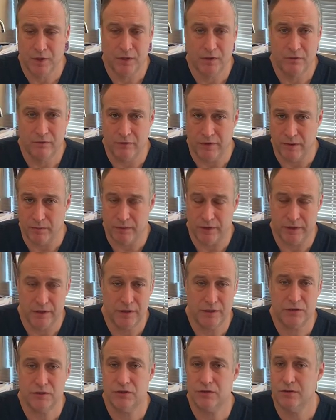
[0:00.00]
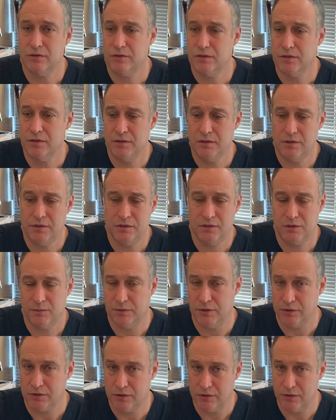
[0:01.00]
family history,
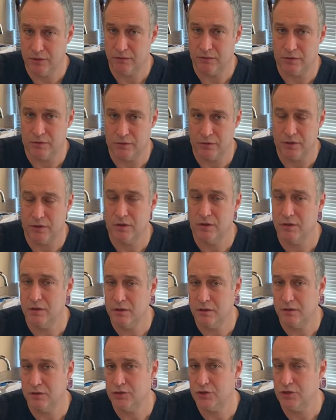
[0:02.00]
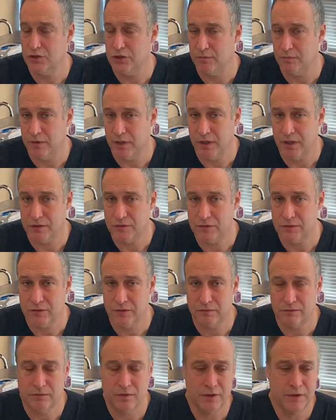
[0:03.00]
especially if they're young, gene
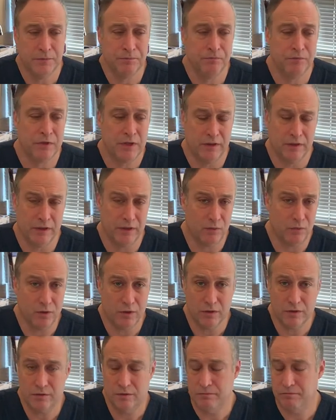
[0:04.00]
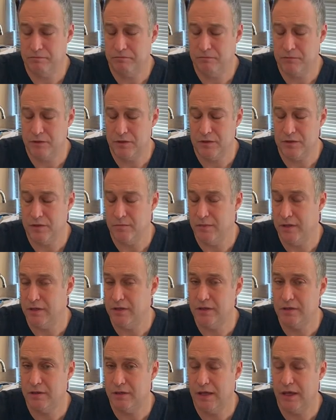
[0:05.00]
positive, then one, you may
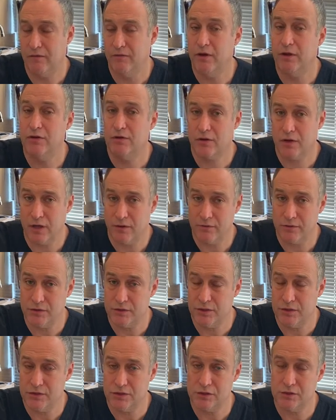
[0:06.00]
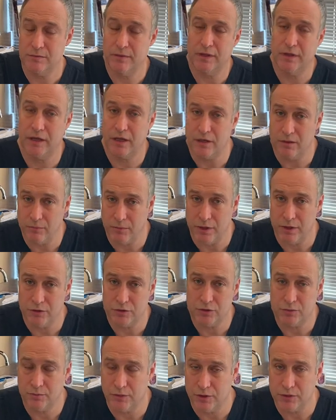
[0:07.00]
need to have other conversations about how to manage
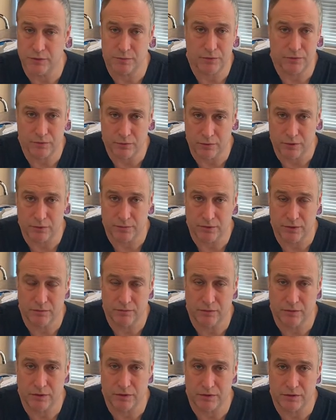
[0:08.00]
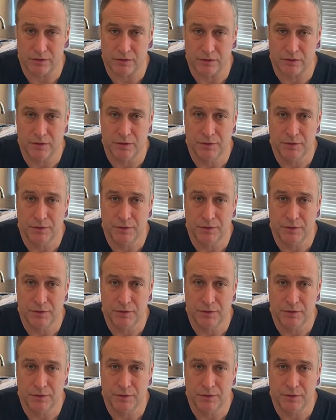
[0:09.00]
your breast before you put implants in.